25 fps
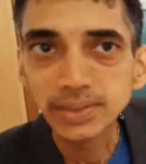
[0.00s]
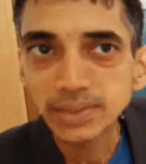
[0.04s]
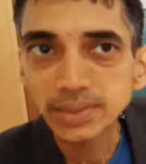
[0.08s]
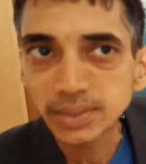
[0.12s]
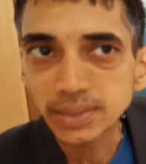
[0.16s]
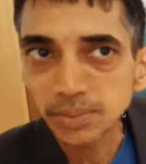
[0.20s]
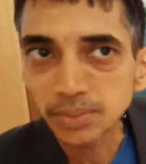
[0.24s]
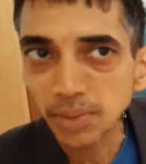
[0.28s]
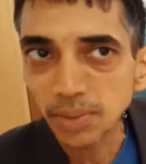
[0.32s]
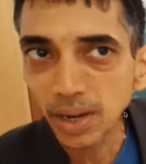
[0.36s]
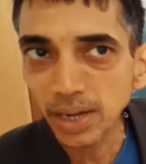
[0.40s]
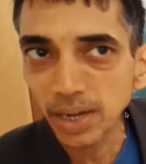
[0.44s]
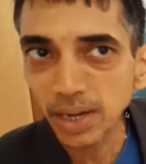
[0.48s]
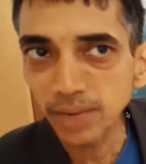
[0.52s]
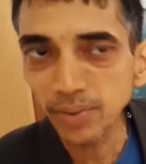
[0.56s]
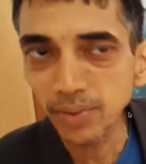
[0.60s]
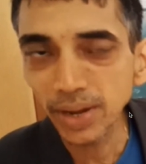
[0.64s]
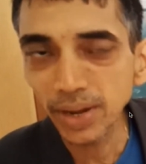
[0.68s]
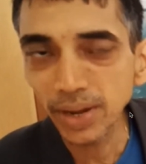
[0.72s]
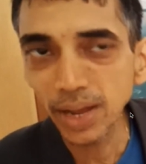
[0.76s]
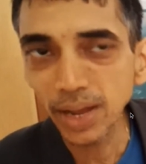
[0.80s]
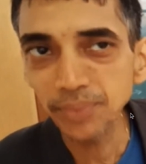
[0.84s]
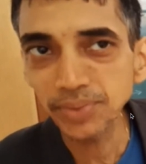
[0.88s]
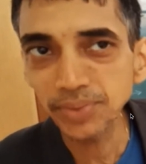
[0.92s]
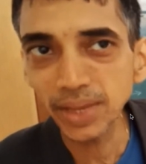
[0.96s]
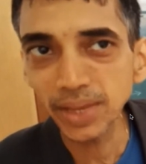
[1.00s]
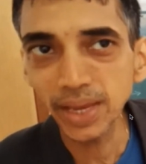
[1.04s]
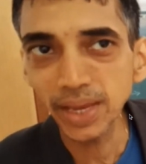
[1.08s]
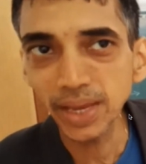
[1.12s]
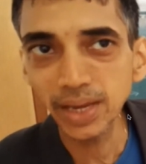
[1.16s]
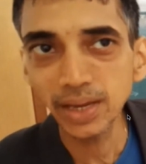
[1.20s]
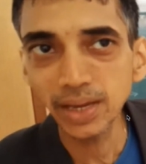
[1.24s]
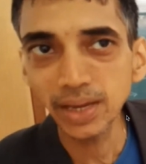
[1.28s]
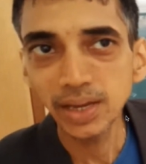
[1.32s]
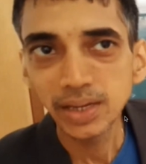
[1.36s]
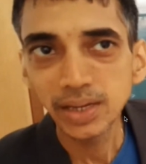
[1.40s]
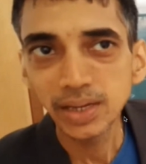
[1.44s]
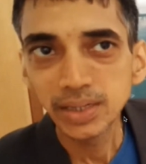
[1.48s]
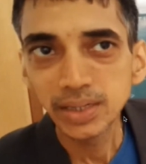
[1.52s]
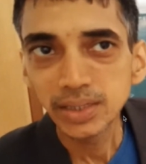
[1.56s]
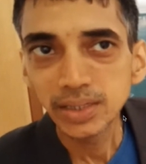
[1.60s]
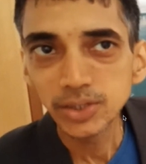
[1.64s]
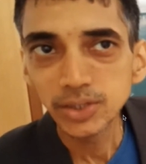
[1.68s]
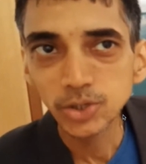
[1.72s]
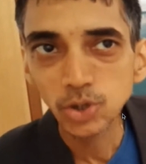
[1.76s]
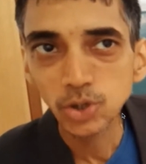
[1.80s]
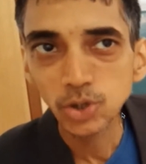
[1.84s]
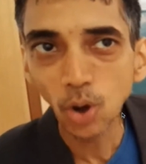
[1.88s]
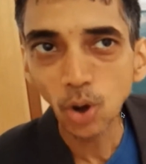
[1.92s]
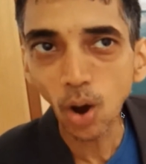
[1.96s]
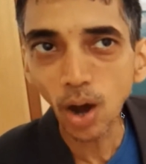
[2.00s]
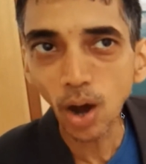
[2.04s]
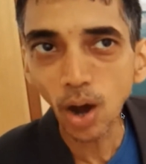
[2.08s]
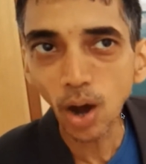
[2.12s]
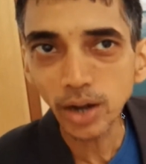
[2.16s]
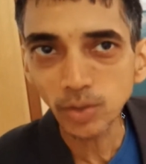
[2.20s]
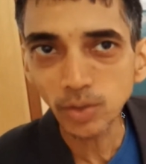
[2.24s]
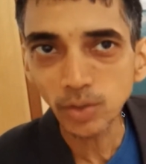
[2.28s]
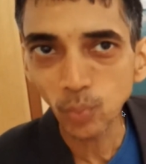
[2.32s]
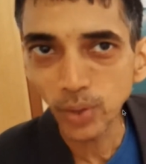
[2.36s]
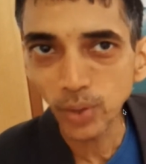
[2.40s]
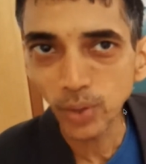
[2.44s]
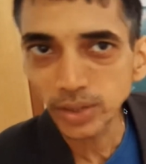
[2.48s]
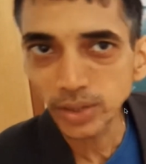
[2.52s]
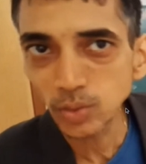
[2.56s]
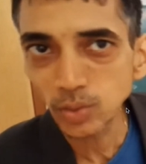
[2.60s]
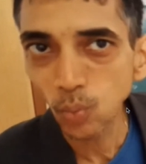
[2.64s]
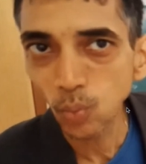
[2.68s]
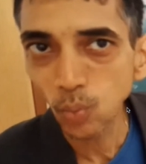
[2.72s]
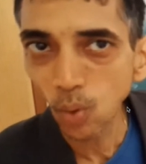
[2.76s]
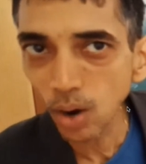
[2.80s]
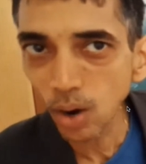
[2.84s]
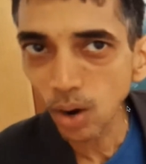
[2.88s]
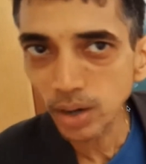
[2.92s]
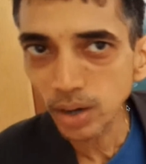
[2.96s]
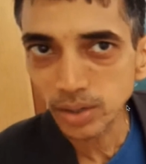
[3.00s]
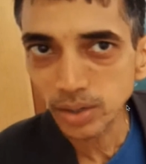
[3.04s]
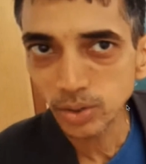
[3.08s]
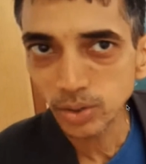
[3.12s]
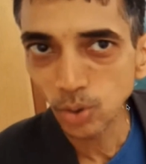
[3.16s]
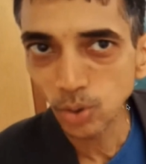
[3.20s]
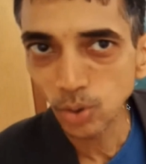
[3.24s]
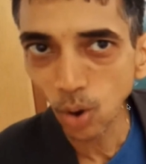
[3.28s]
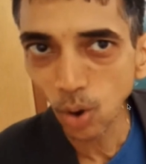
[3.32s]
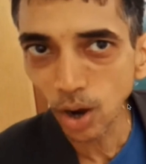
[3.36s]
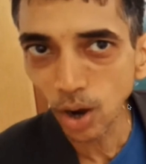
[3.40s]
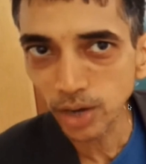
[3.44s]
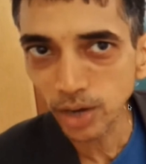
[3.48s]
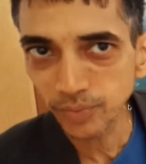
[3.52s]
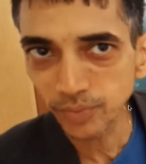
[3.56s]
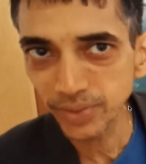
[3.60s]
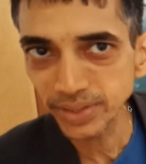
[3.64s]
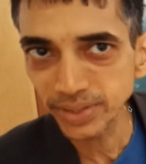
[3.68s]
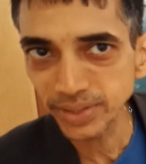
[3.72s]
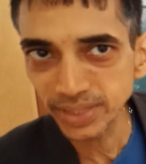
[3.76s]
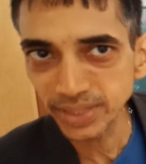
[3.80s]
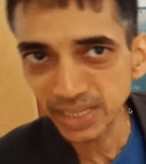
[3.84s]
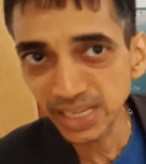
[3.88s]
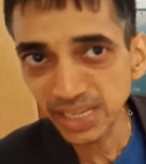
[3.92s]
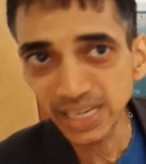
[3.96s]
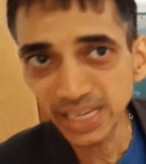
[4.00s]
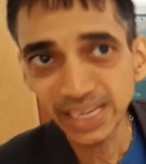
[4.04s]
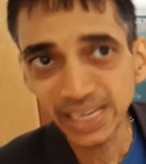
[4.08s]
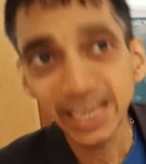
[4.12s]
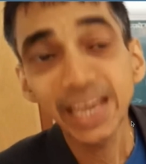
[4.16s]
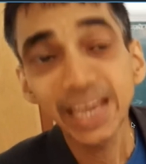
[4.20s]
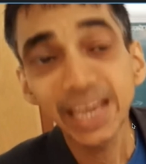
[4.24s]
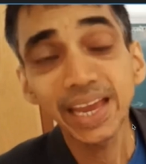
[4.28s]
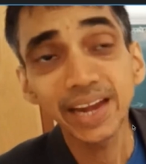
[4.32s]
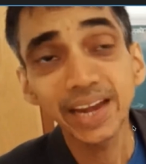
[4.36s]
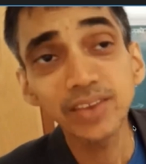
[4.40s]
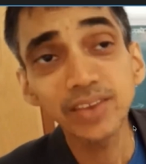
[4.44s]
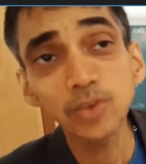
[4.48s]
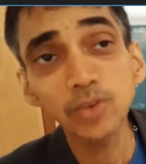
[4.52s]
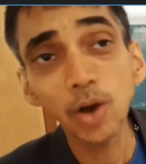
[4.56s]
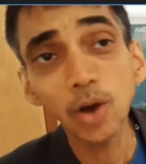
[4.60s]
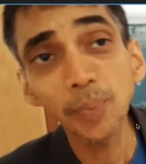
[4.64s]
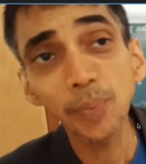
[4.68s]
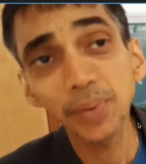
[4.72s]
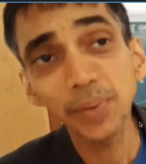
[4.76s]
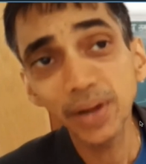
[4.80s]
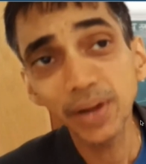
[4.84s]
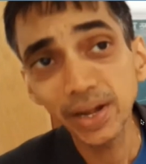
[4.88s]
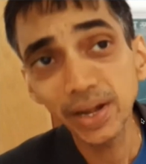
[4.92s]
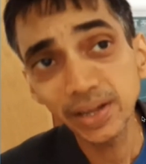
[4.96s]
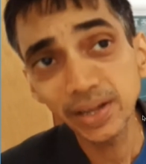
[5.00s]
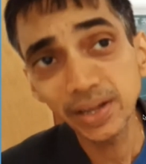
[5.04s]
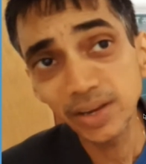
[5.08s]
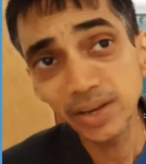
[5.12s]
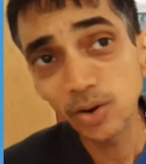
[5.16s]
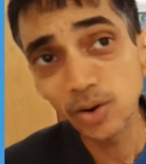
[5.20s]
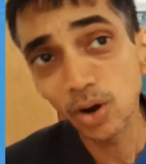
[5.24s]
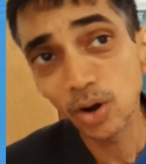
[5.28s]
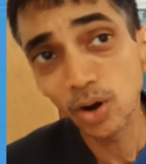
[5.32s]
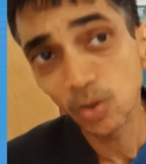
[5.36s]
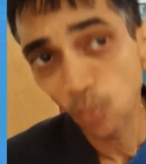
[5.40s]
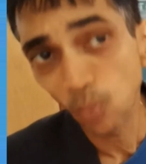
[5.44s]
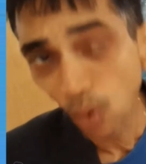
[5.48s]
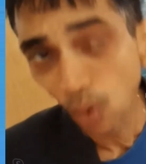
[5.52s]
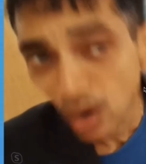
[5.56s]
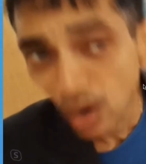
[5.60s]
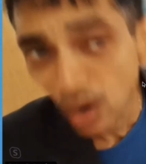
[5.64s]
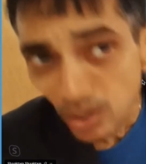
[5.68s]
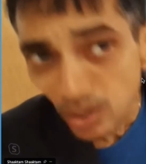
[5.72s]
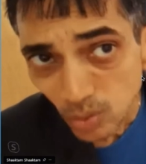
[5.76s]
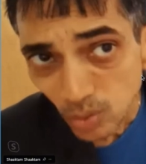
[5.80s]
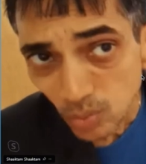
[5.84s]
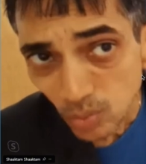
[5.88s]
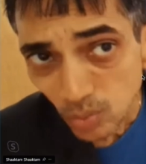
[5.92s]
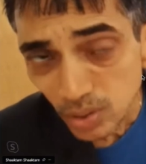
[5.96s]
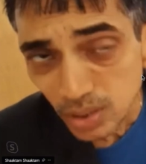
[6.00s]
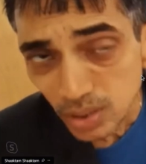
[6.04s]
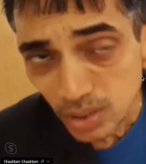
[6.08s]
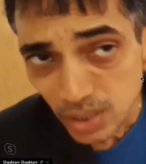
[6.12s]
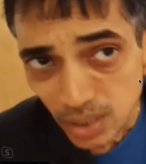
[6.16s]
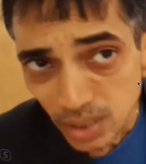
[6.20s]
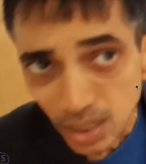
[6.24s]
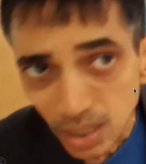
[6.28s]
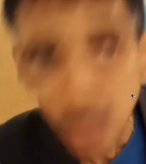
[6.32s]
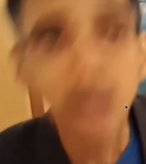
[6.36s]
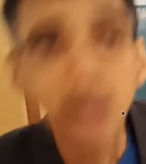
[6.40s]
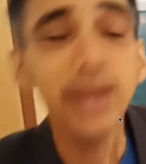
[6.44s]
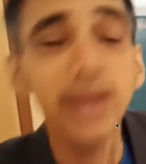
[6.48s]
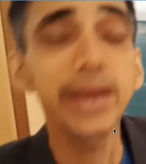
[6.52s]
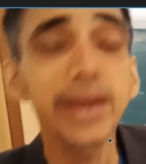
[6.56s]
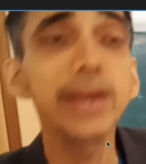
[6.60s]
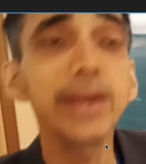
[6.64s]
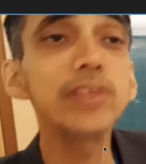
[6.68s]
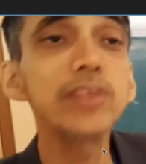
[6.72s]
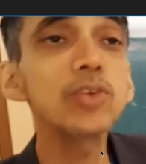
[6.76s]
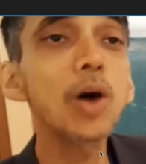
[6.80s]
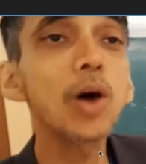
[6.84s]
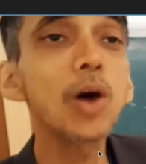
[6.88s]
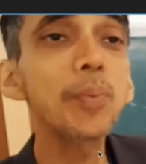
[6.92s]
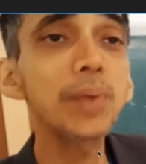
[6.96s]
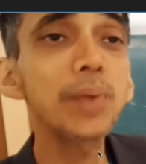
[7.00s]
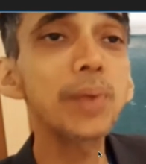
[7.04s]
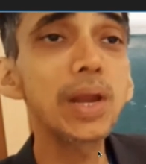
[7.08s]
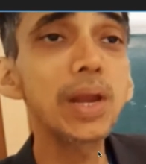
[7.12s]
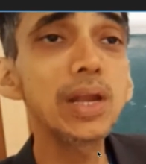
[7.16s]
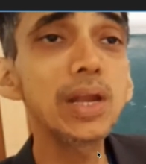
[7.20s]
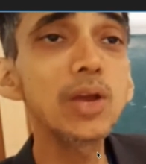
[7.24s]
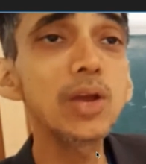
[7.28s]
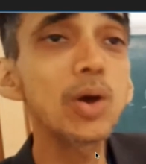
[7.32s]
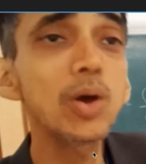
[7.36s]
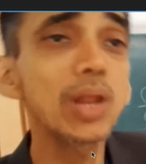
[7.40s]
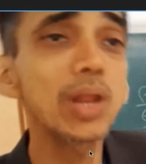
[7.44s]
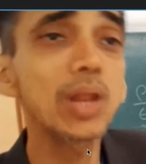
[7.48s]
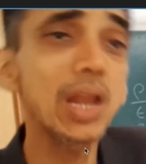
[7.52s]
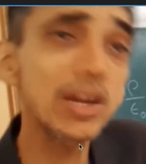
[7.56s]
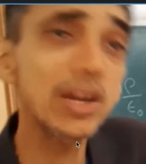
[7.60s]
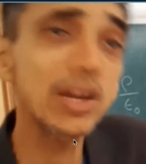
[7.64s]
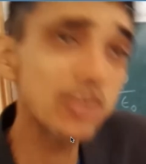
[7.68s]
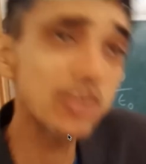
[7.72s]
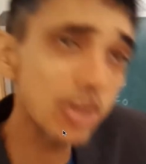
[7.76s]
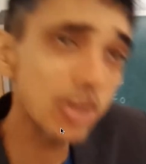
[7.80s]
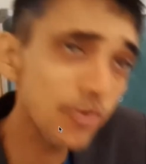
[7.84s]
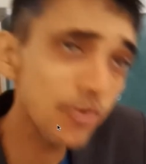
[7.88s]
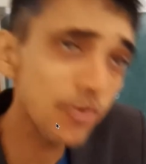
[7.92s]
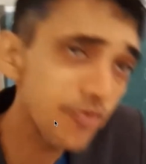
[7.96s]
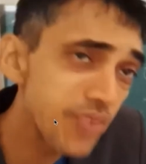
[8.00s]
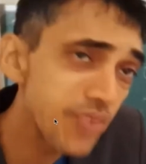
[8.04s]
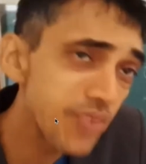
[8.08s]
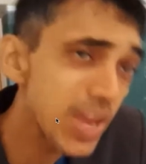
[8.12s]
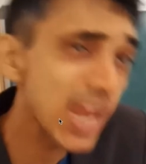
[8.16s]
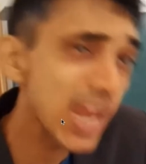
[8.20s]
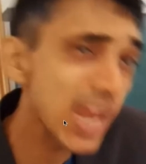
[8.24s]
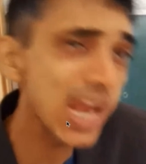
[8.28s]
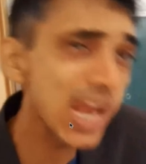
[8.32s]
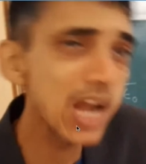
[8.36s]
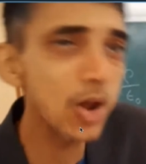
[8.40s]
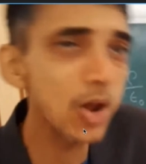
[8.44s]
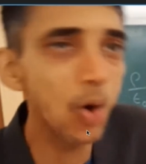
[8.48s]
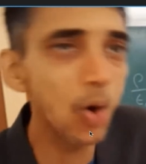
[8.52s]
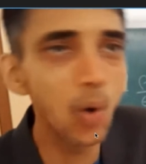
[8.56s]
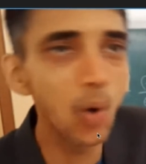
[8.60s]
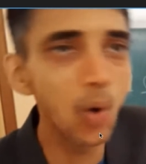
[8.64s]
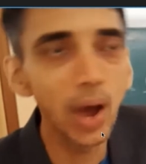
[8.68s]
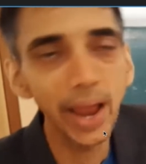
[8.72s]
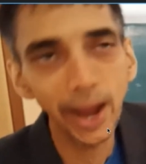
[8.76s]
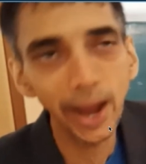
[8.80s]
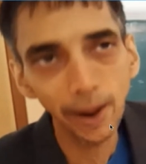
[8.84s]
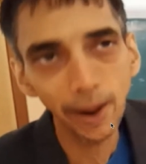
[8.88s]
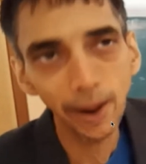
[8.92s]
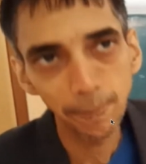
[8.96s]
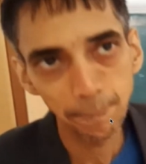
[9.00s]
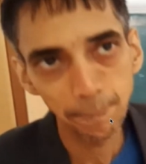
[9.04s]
Similarly, when I'm saying dot with what? Dot with E, it is operating on what over here? It is operating on electric field over here.